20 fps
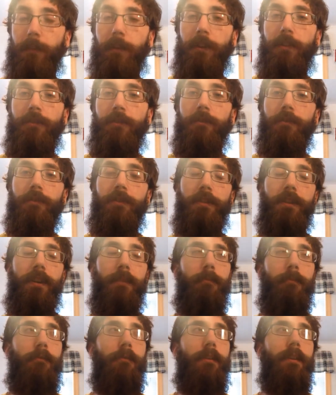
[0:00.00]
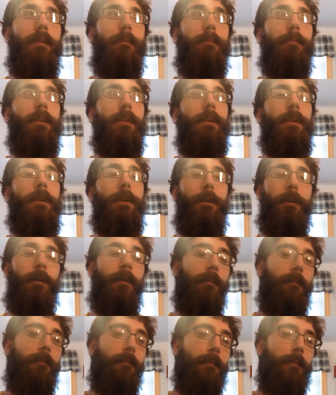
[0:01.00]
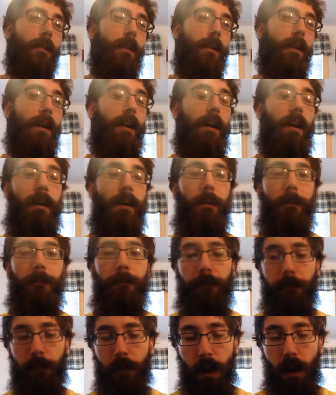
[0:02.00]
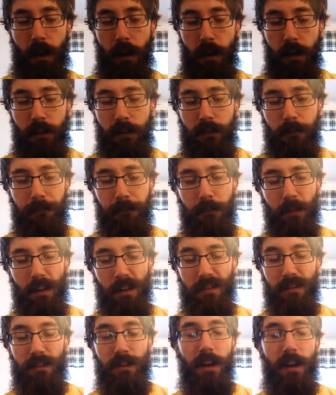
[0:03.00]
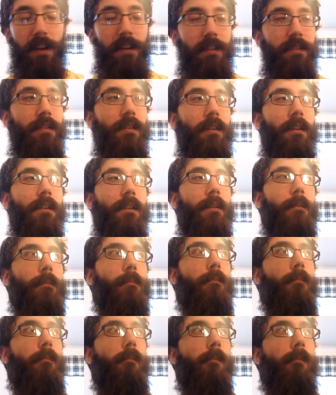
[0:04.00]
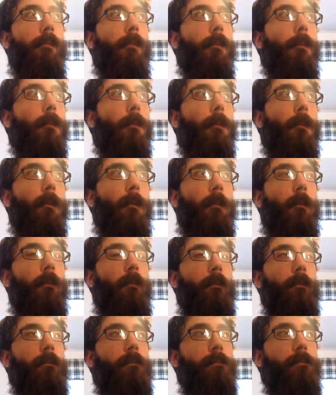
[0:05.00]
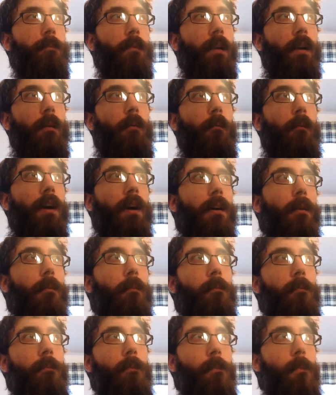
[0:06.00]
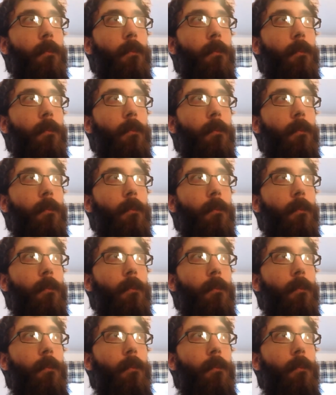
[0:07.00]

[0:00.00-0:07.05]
to be juicing up quite a bit here. Um, taste on them. Hmm. Well,